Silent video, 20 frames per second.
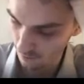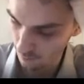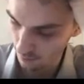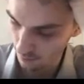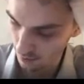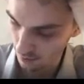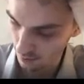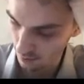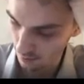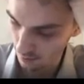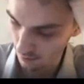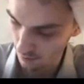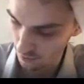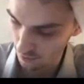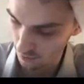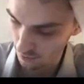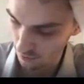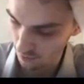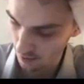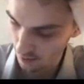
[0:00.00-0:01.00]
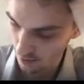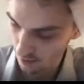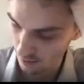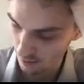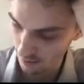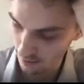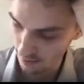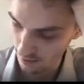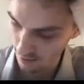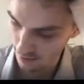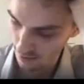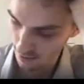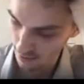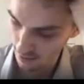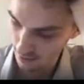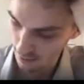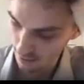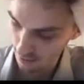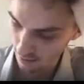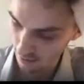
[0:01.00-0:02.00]
free R module N.
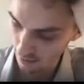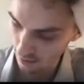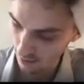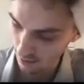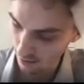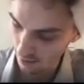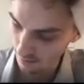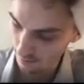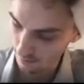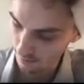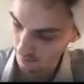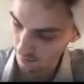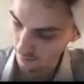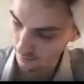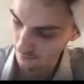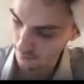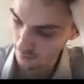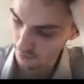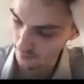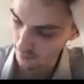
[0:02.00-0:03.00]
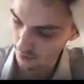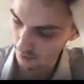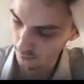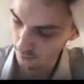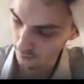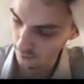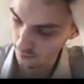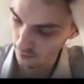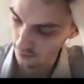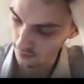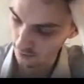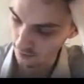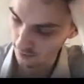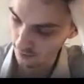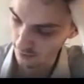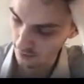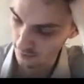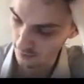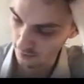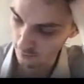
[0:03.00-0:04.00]
am confused about what is
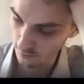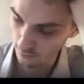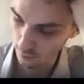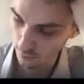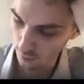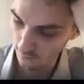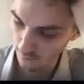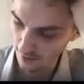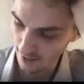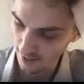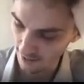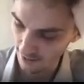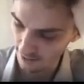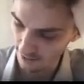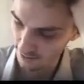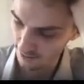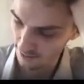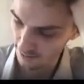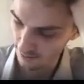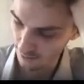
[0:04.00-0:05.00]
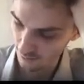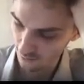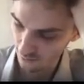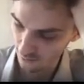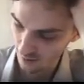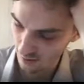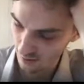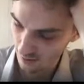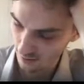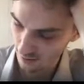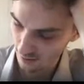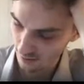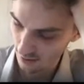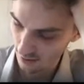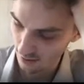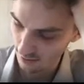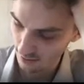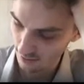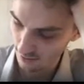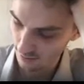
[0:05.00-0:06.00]
the, the role of S.
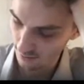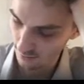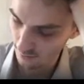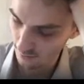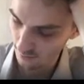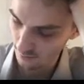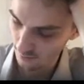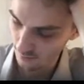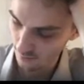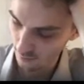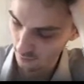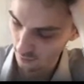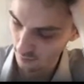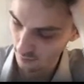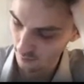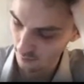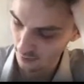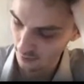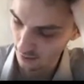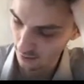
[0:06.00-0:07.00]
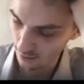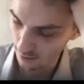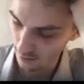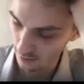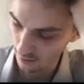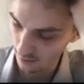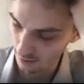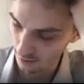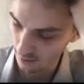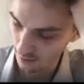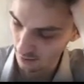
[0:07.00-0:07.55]
S would be,